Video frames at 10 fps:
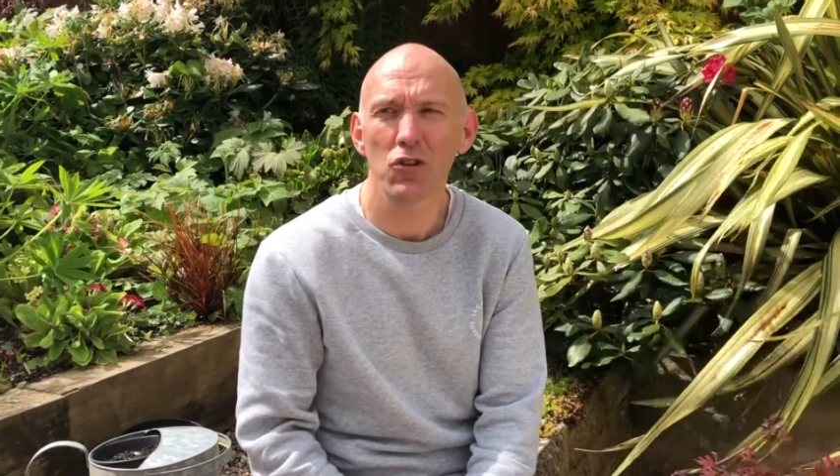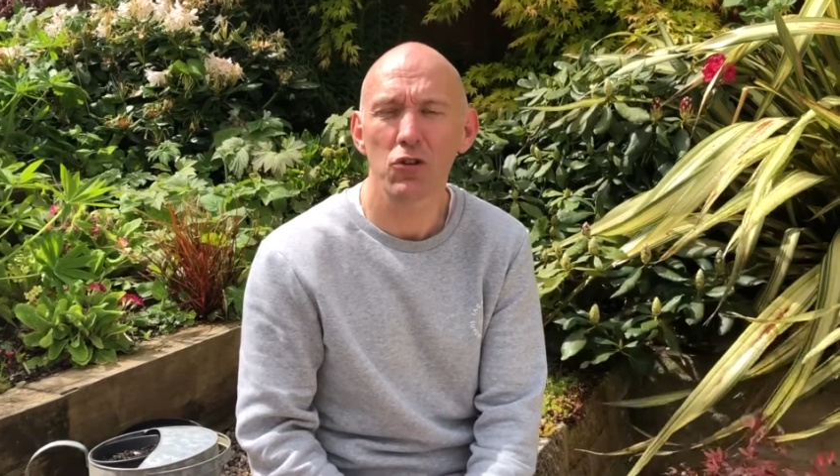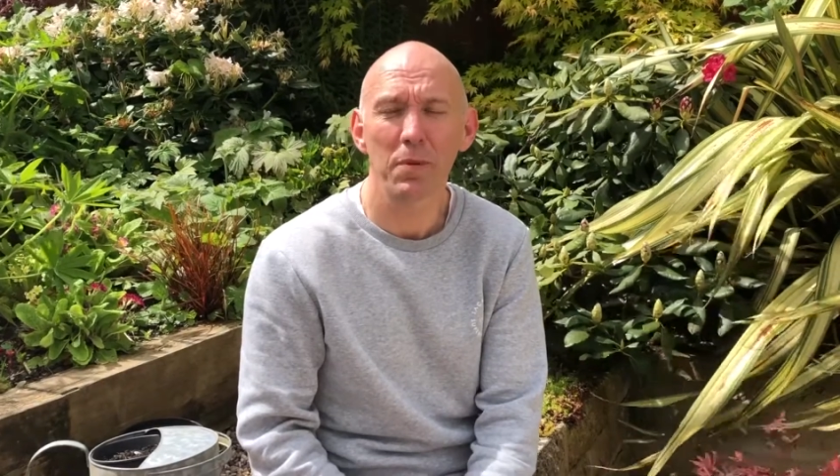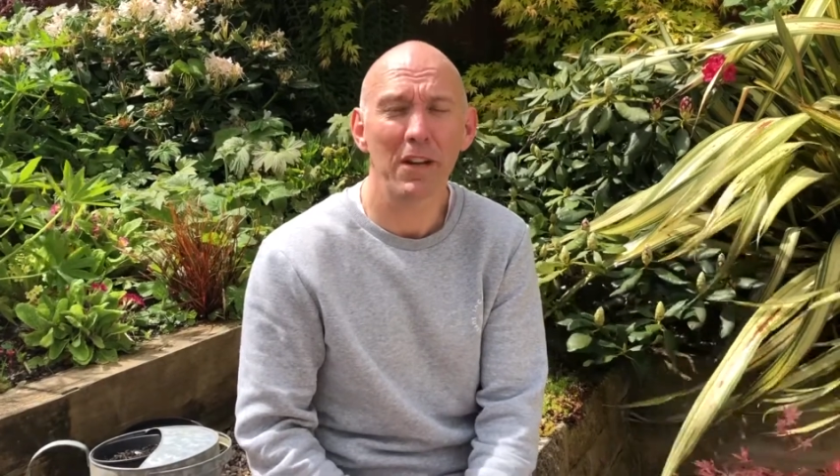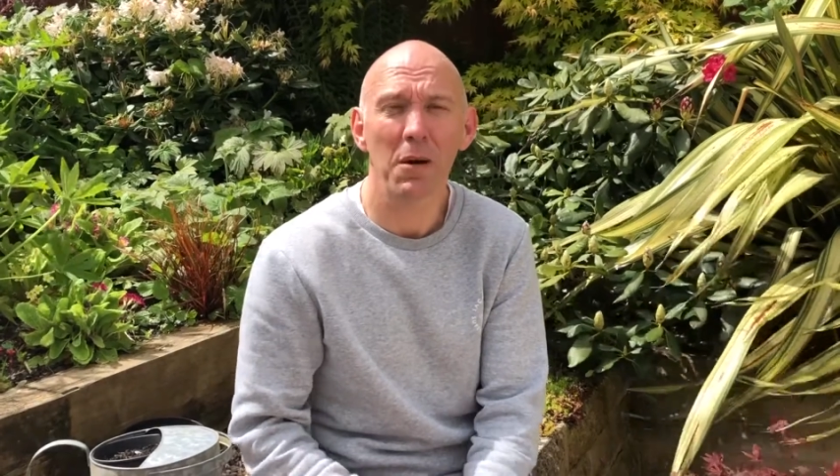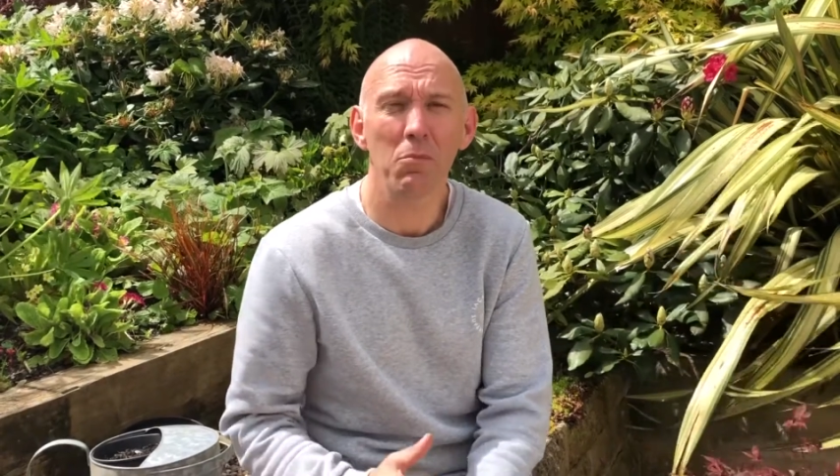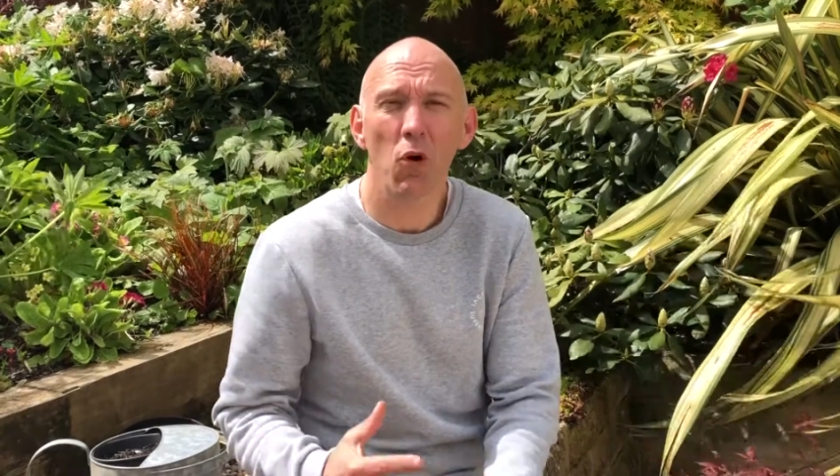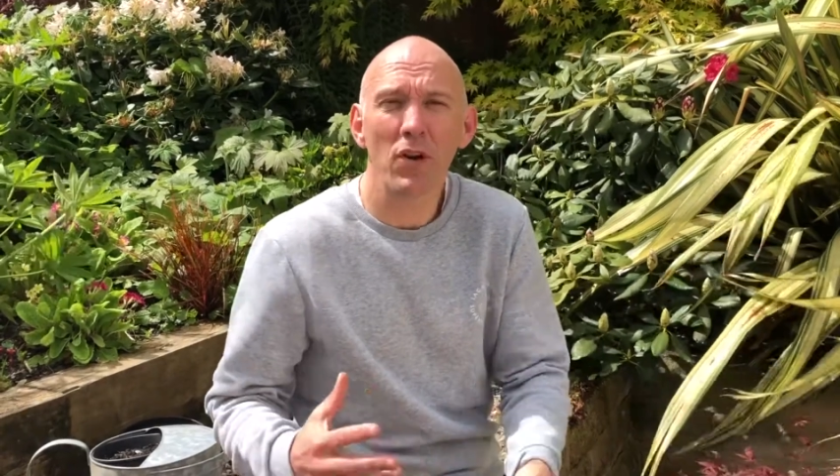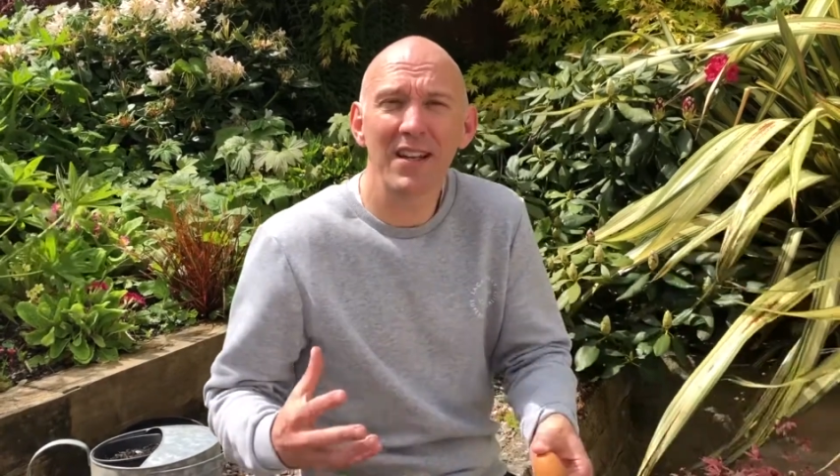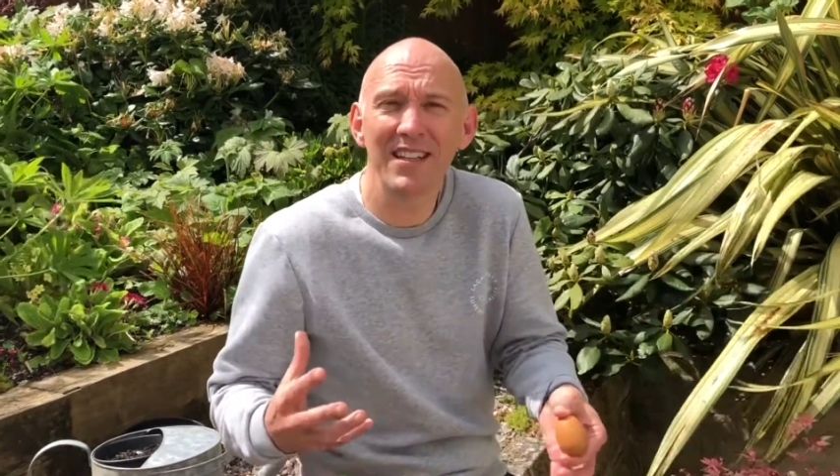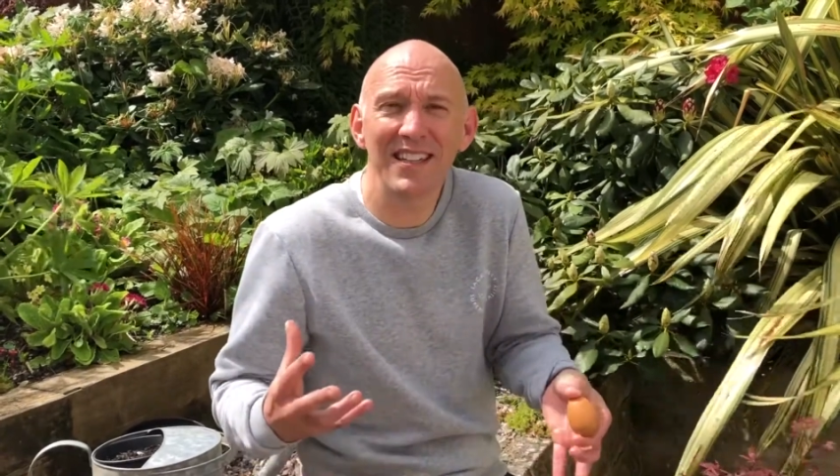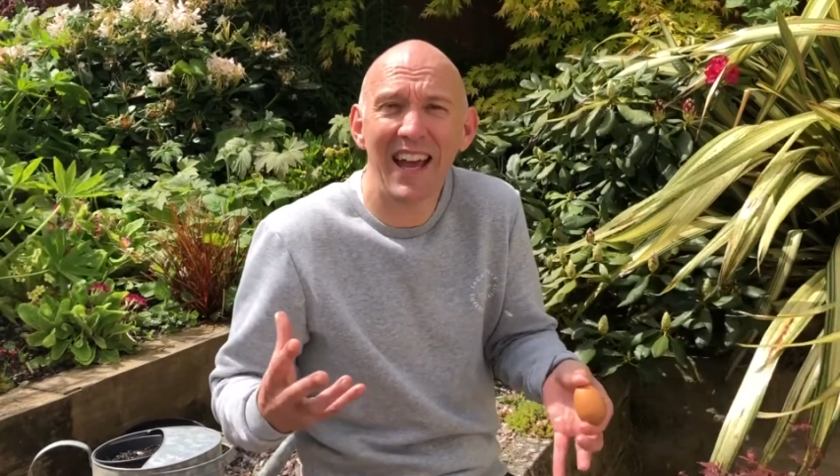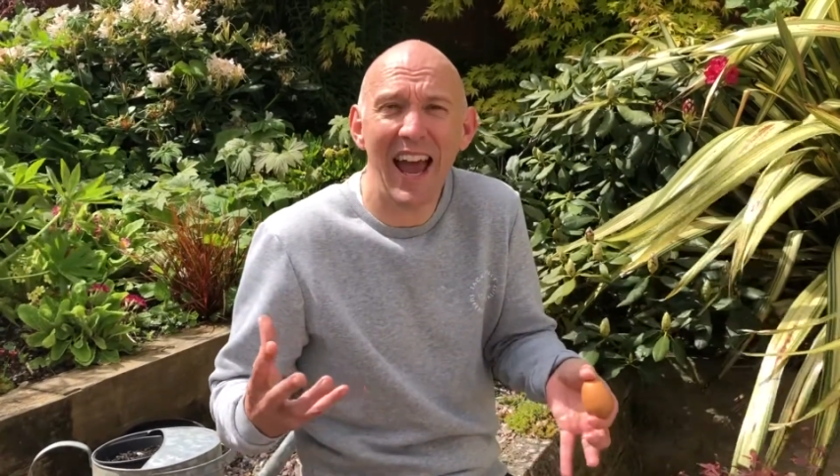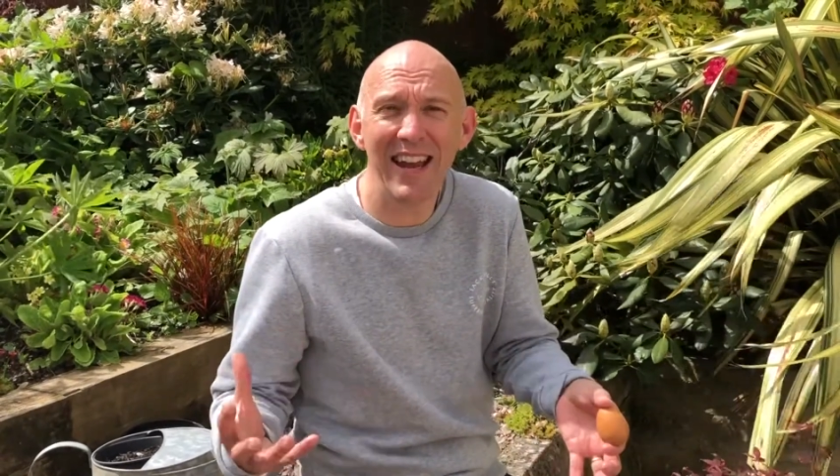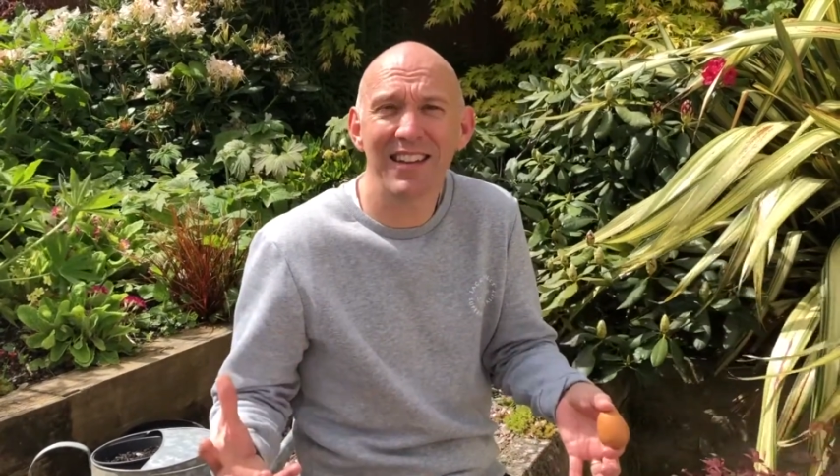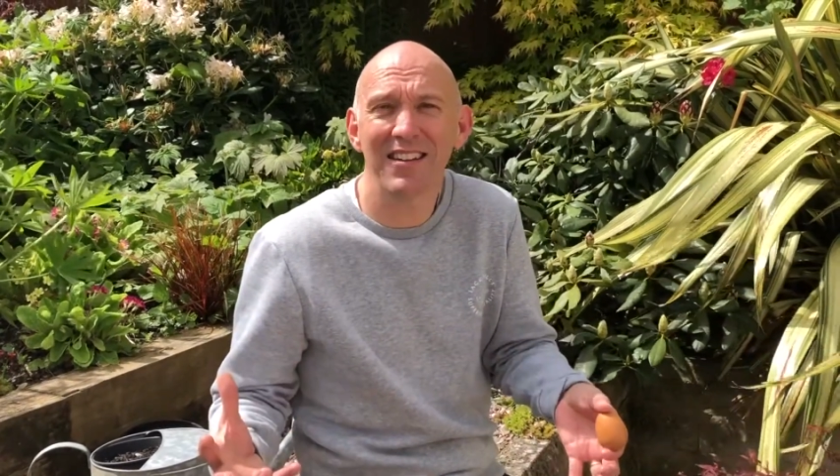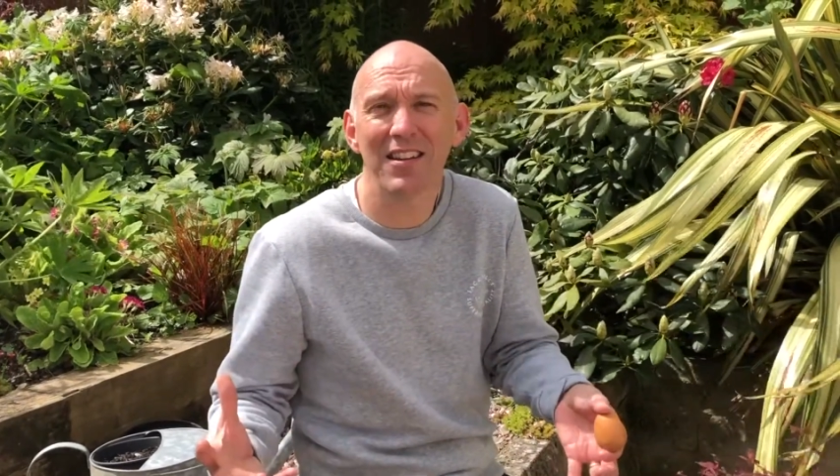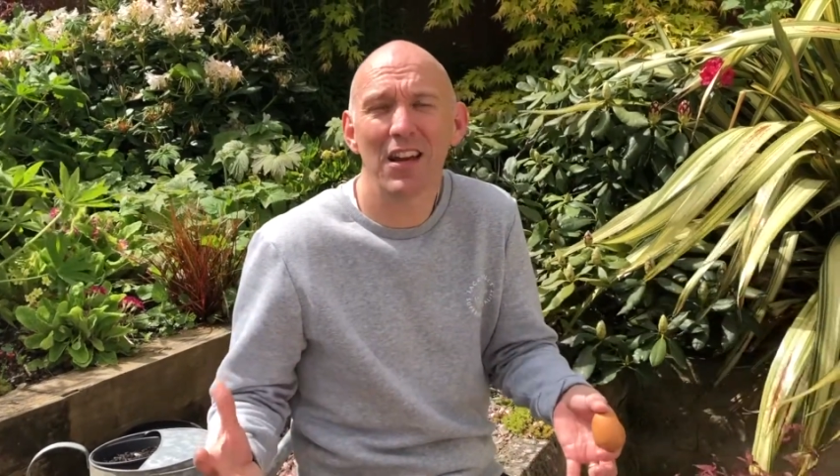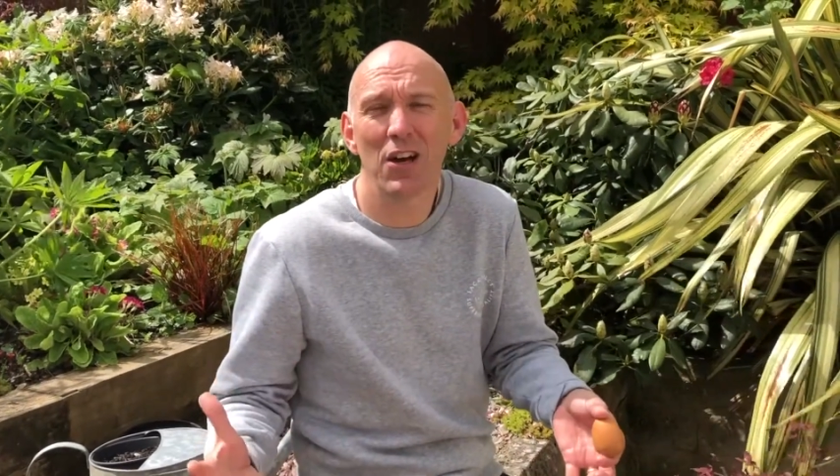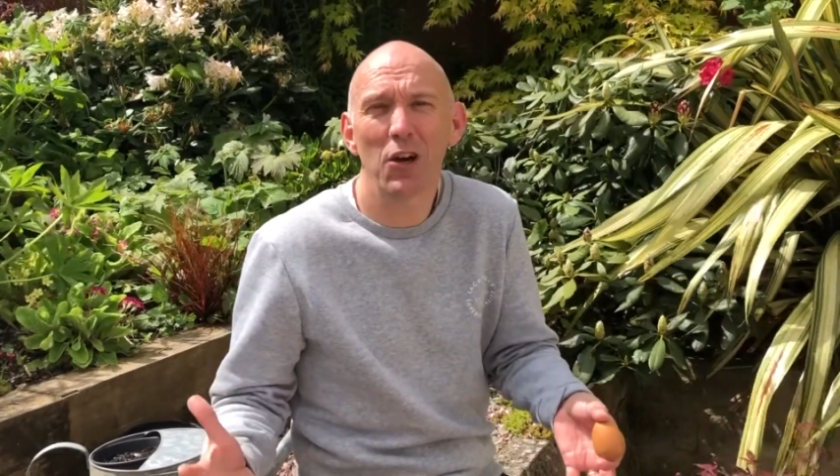You'll become more content